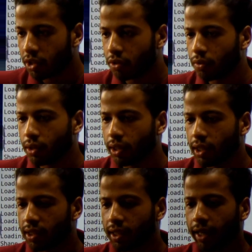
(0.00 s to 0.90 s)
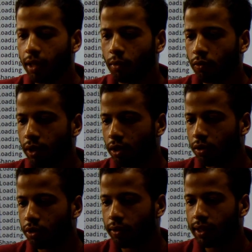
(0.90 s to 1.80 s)
shown in a CIW window.
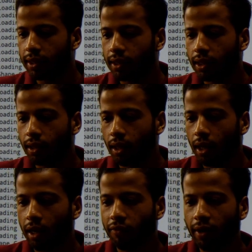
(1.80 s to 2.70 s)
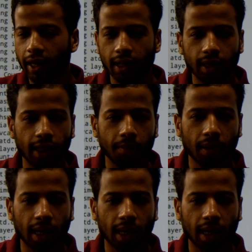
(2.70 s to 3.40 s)
You can see a file named